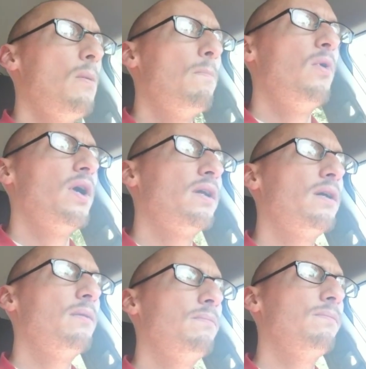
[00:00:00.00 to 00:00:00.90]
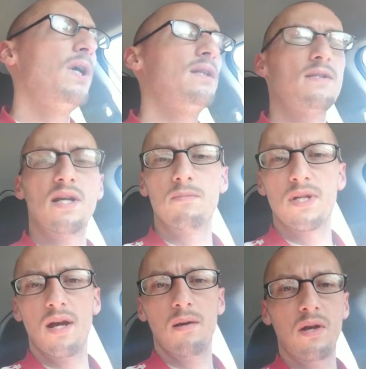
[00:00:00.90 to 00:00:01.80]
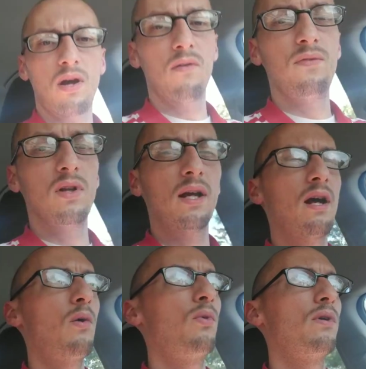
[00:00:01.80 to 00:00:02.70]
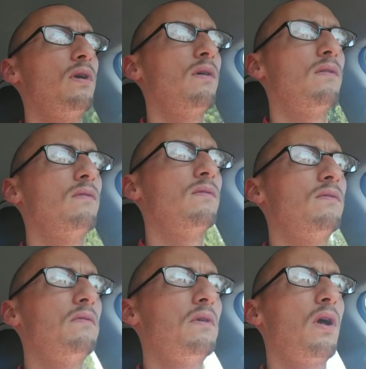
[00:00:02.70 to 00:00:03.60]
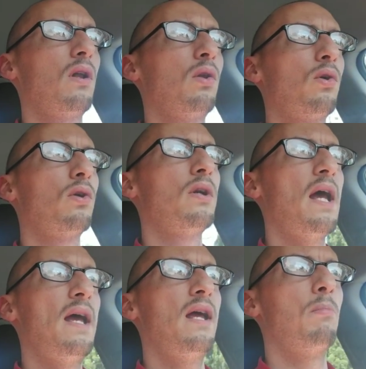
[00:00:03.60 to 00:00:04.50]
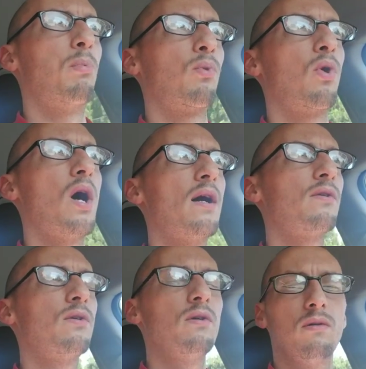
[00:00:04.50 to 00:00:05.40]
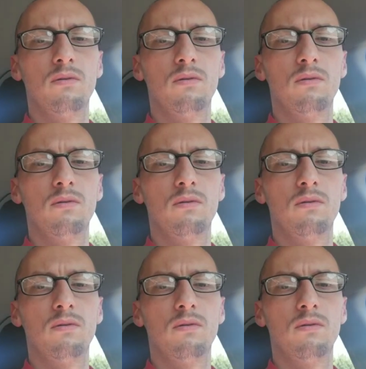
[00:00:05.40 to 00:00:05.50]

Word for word: But um, at the same time, I, I, feel like I would learn a broader